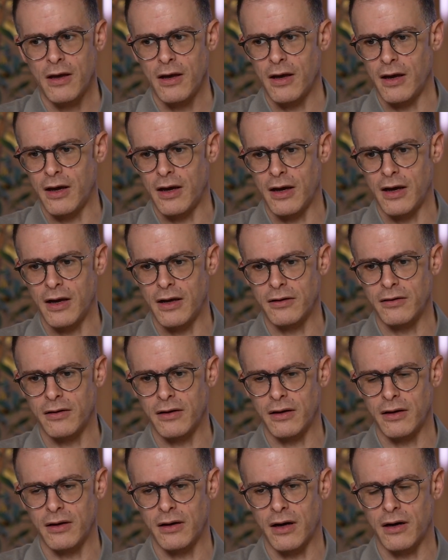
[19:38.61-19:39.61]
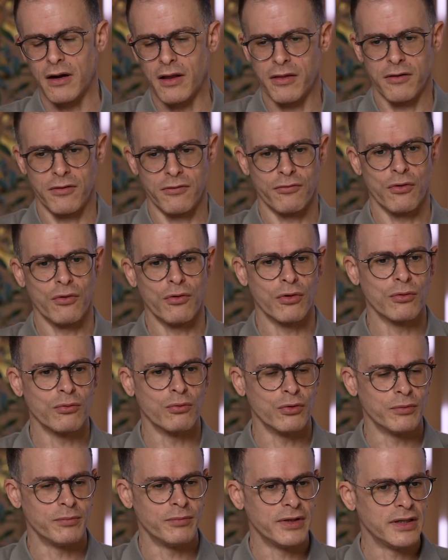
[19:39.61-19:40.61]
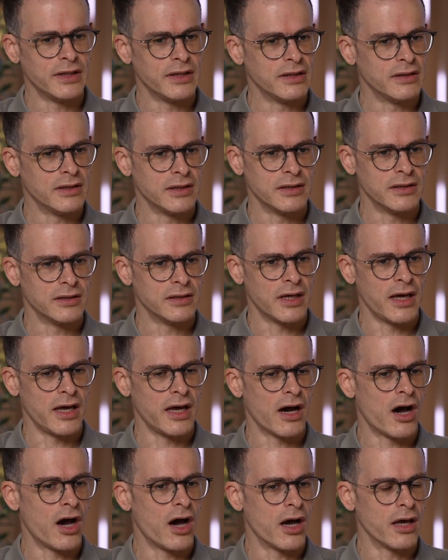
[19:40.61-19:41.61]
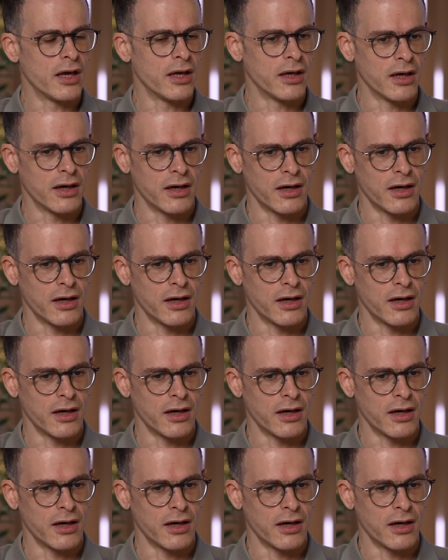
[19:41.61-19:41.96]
And another role would be AI,